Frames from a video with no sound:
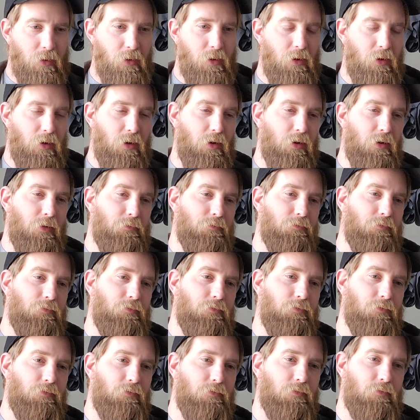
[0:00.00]
And
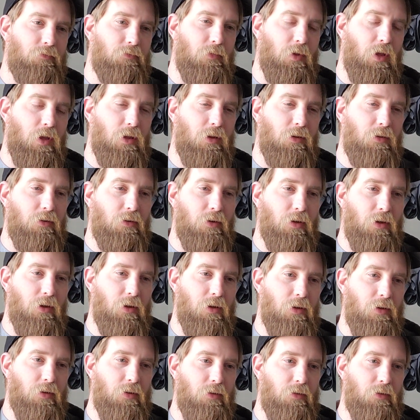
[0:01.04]

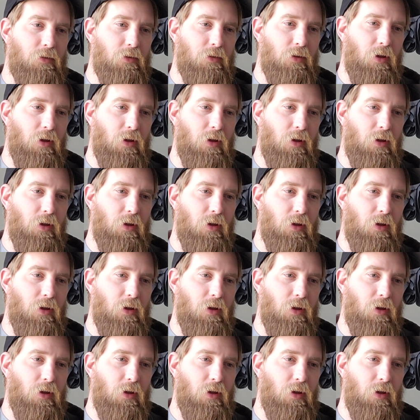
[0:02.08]
I